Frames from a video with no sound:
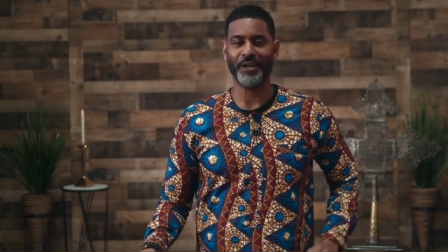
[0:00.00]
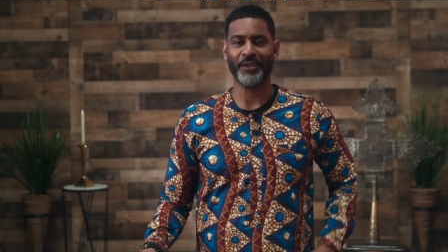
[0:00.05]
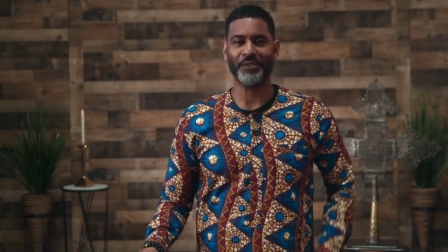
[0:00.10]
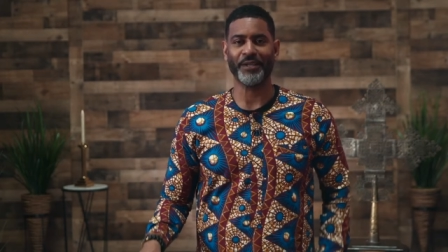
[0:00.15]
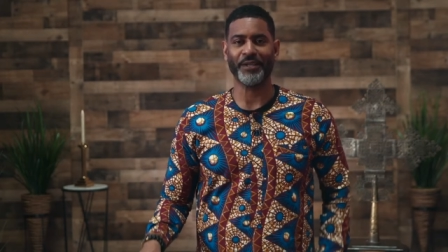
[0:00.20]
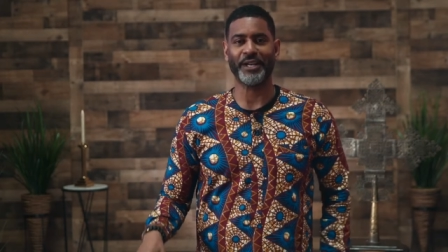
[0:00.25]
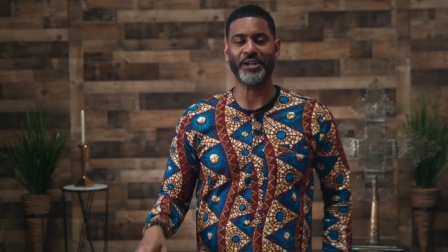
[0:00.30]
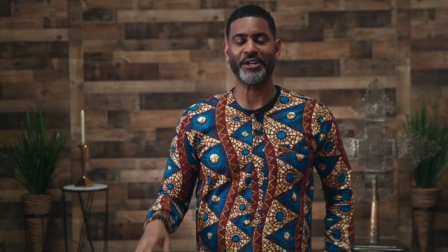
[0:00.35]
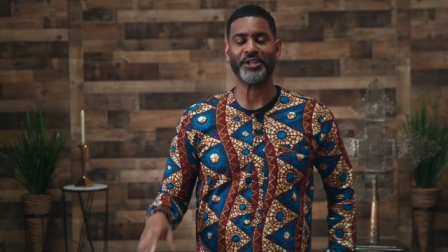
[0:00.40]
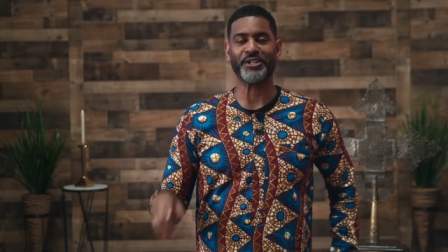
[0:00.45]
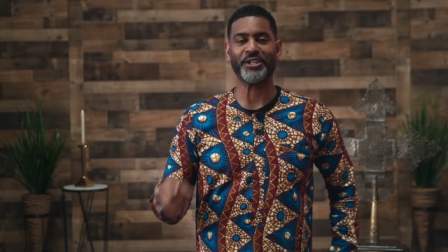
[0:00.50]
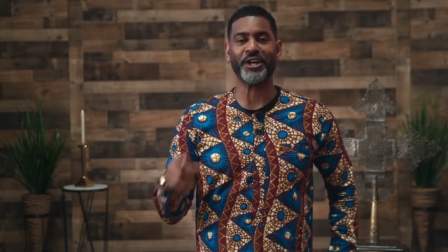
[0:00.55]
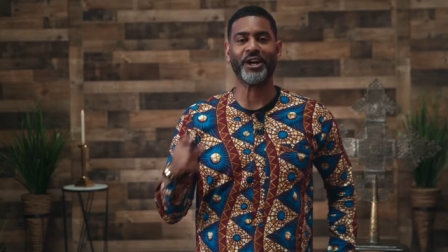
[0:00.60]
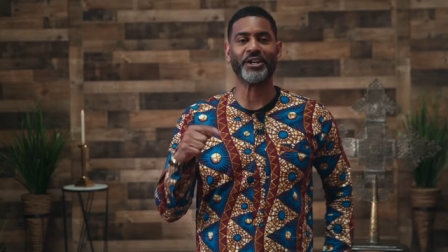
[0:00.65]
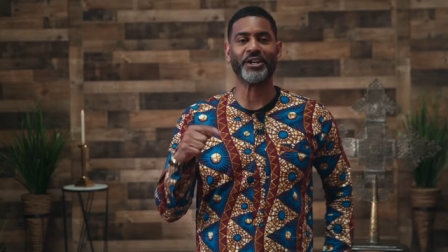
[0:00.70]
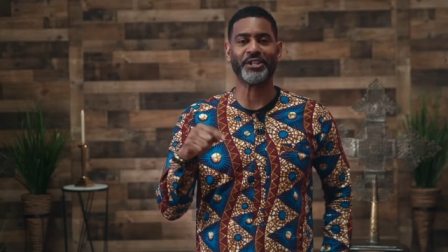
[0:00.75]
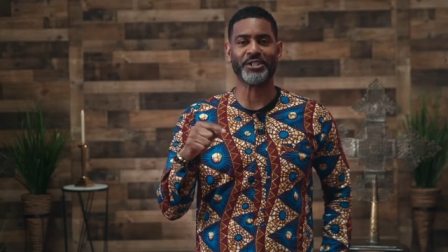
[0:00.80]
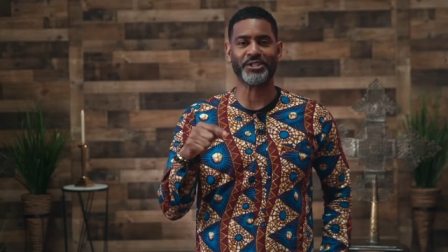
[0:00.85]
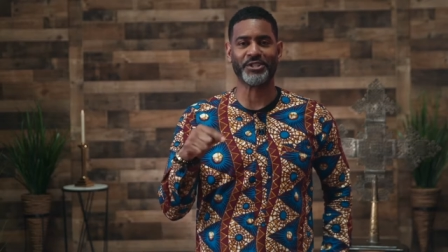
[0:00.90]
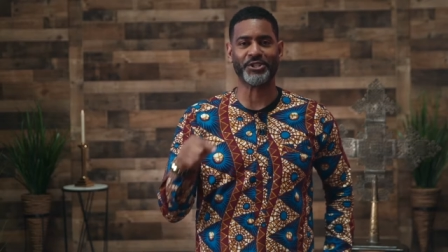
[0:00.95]
Their
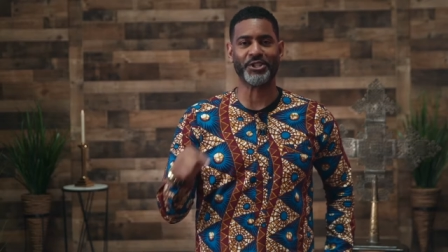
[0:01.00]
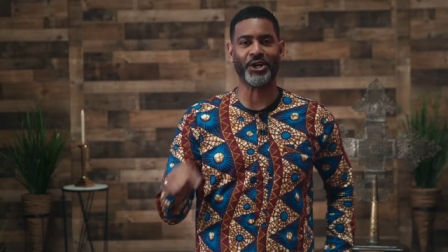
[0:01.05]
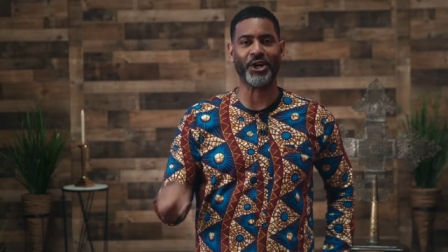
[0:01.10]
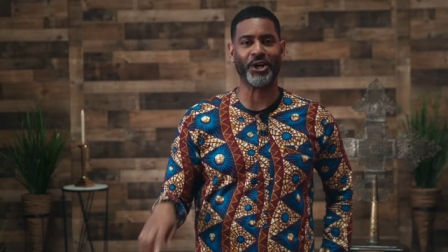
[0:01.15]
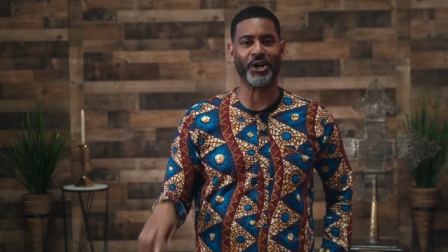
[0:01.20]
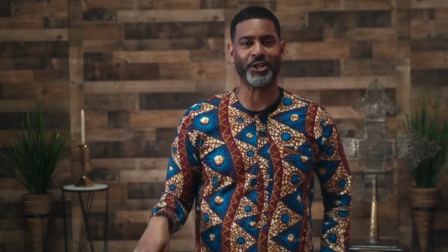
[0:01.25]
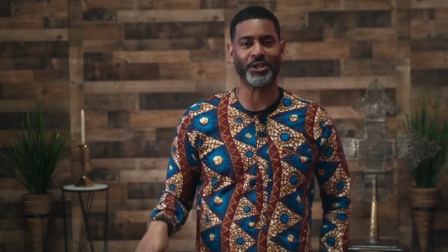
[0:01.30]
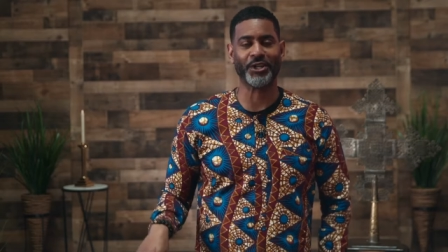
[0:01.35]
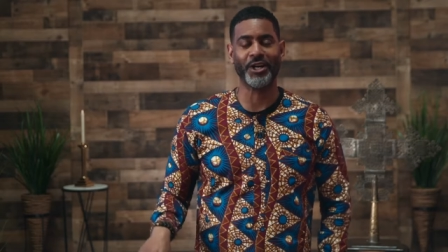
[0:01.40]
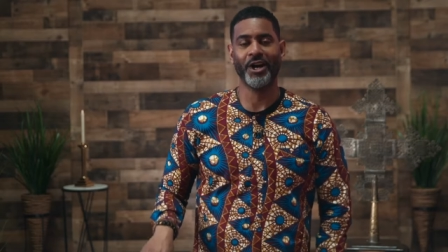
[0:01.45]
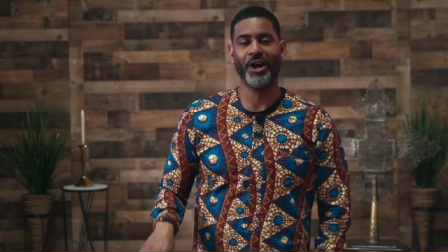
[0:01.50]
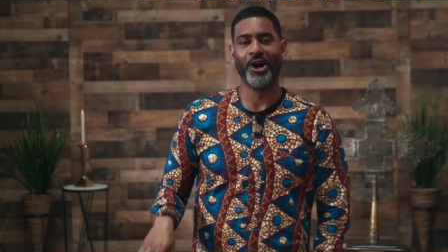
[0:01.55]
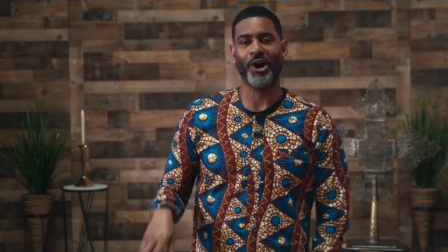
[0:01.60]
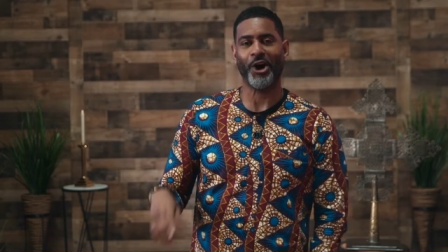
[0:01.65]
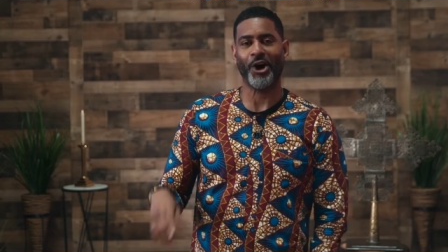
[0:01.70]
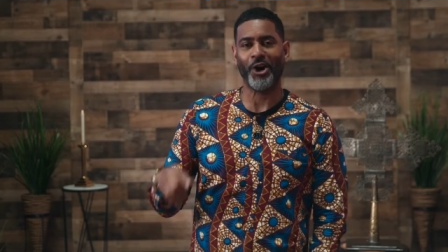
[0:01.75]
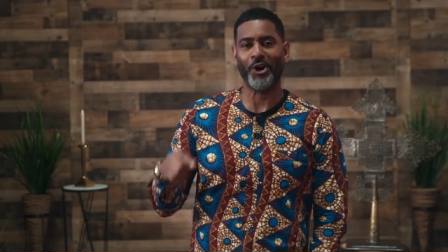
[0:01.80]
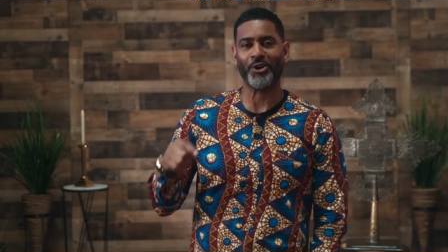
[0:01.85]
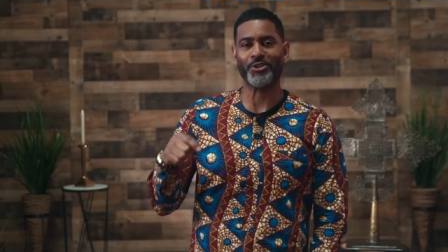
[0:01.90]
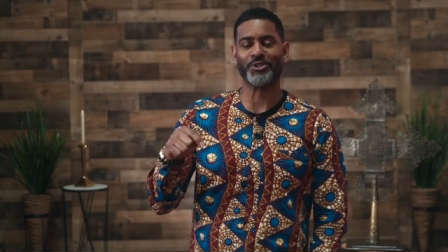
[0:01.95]
youngest daughter
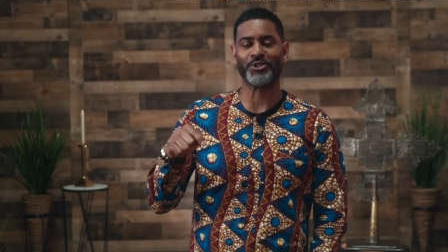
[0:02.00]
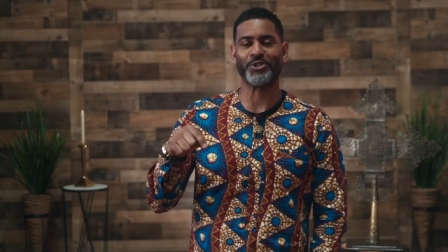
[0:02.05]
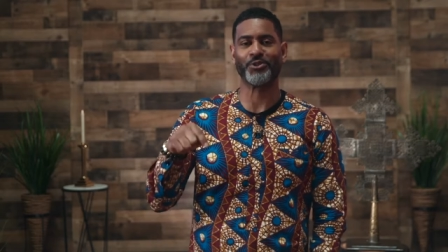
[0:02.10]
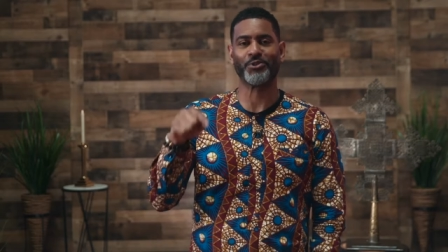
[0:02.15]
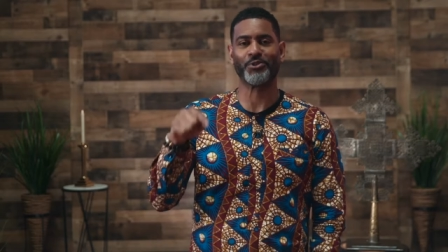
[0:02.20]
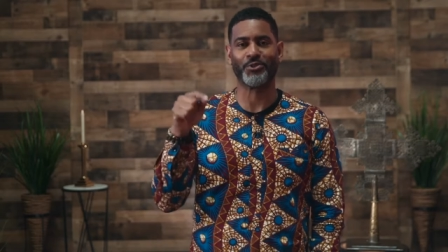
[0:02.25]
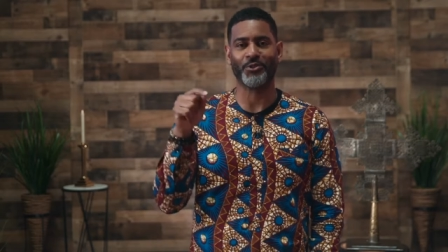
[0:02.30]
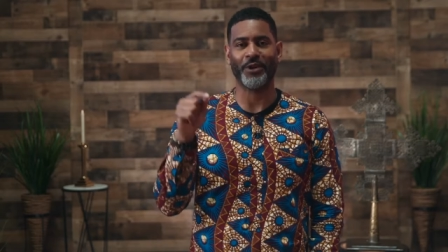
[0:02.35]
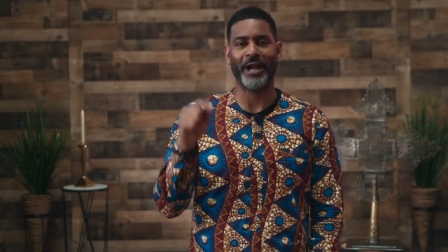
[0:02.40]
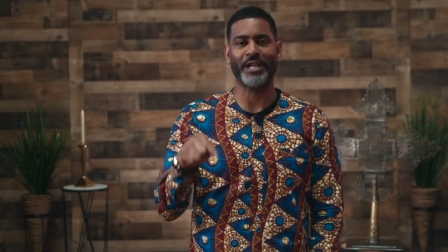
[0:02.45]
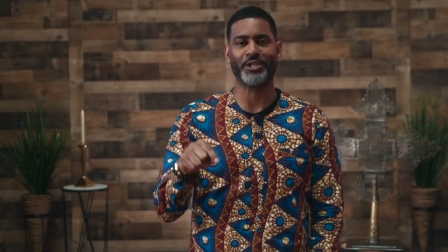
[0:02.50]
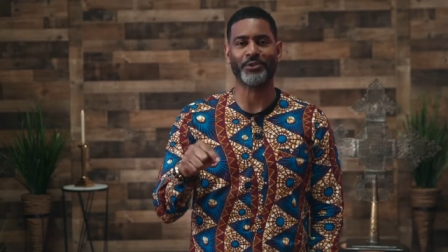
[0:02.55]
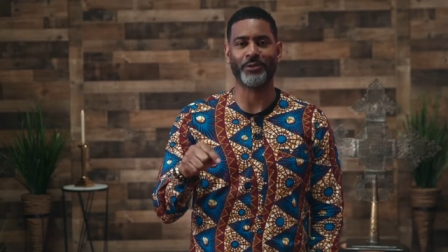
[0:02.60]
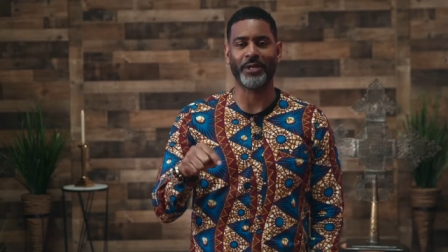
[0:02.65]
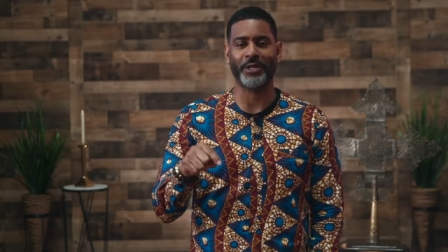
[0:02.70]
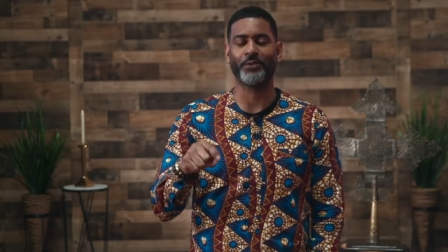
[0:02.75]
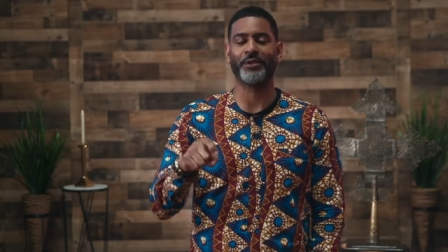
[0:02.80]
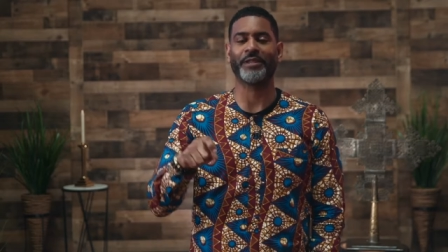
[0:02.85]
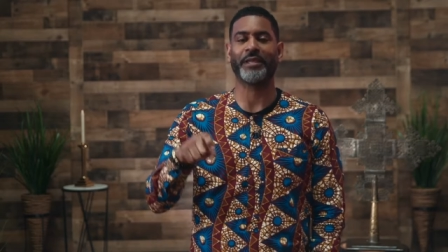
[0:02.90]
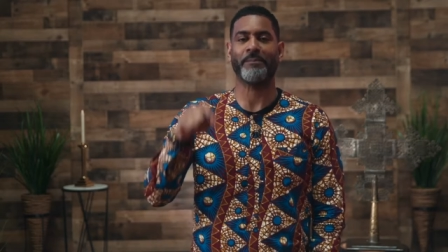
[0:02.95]
also
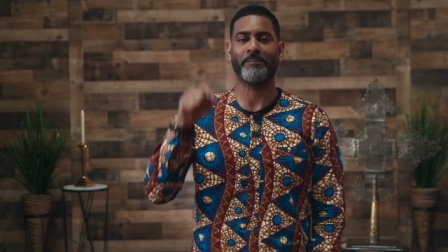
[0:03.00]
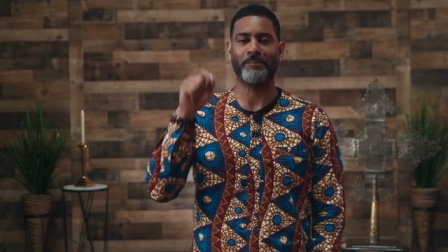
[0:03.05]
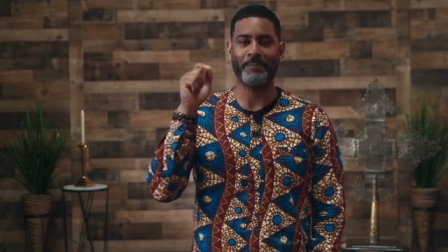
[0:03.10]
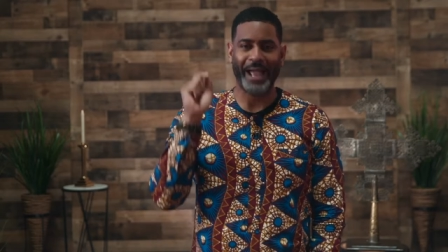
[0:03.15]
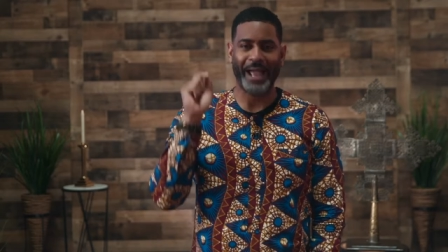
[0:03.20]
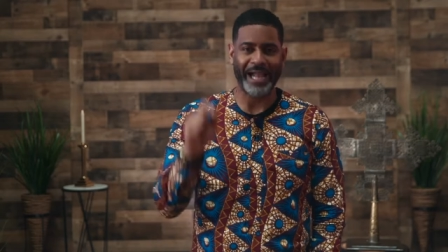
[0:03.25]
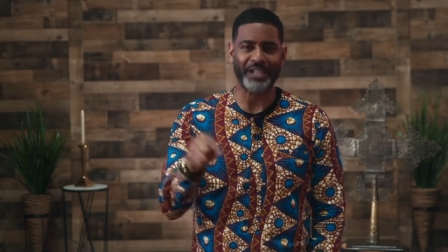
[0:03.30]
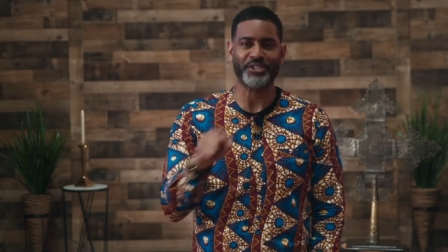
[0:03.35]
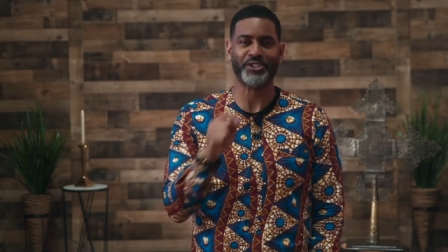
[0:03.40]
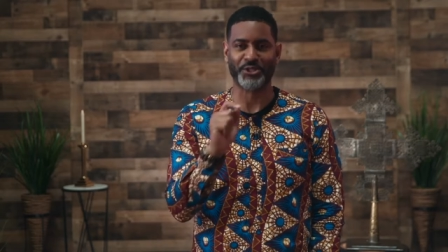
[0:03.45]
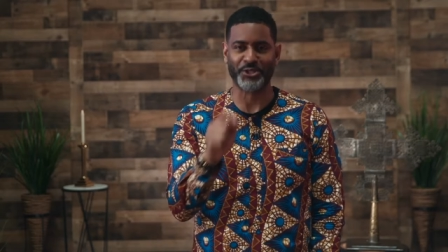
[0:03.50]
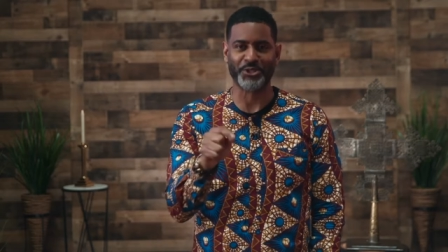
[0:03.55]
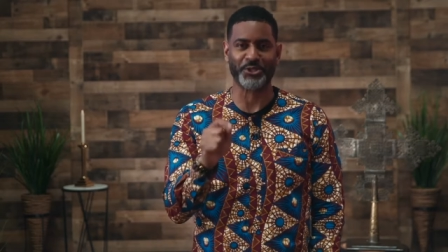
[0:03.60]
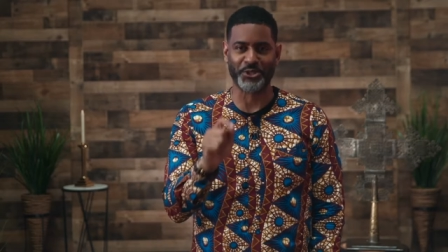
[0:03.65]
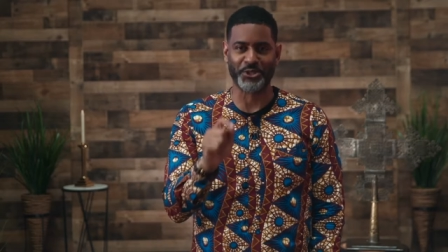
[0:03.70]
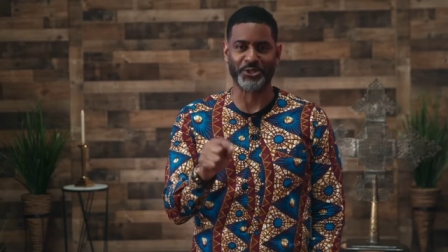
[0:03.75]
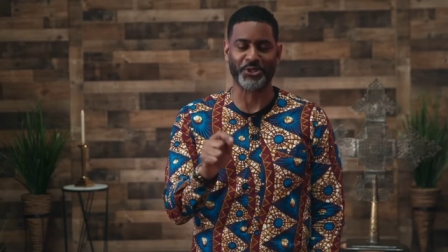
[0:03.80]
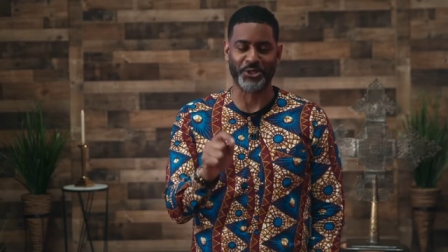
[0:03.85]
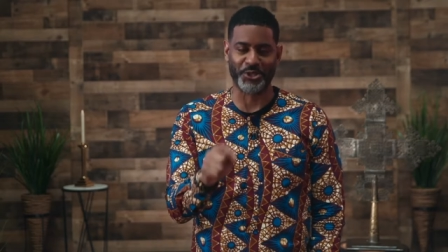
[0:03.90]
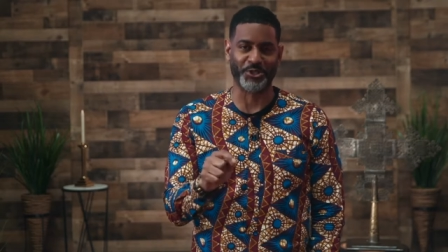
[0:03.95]
graduated with a
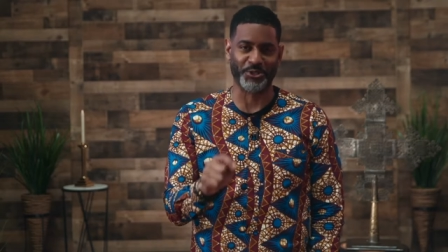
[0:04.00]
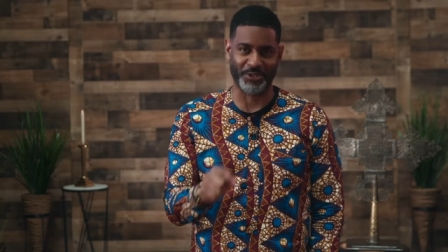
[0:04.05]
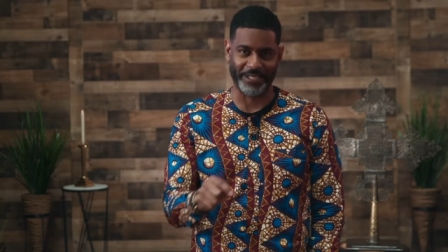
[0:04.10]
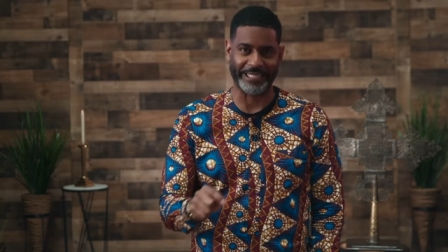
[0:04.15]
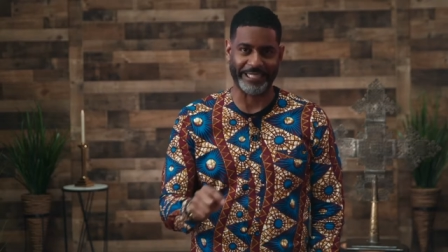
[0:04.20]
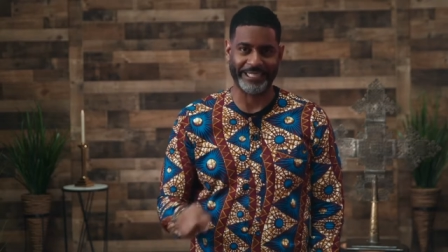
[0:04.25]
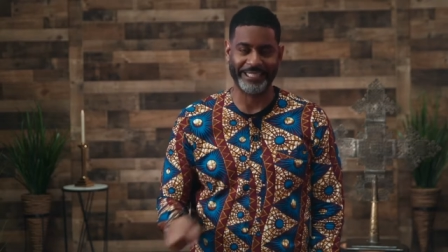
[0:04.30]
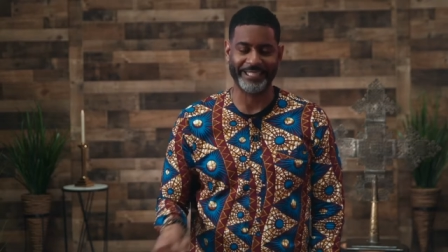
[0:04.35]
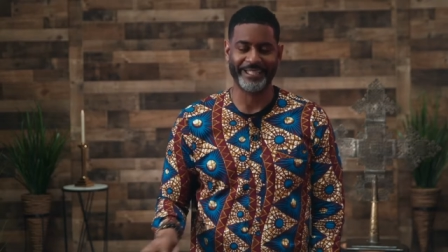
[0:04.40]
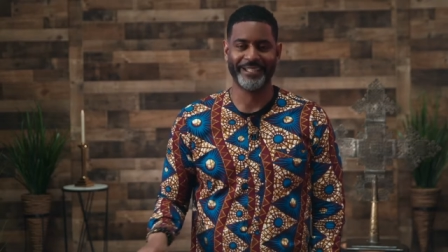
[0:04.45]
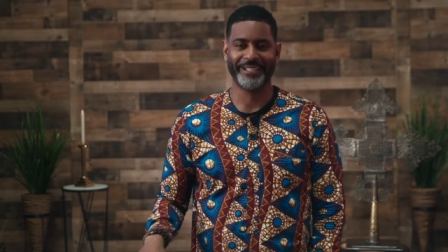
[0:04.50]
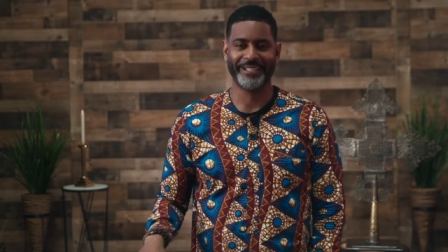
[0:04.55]
master's degree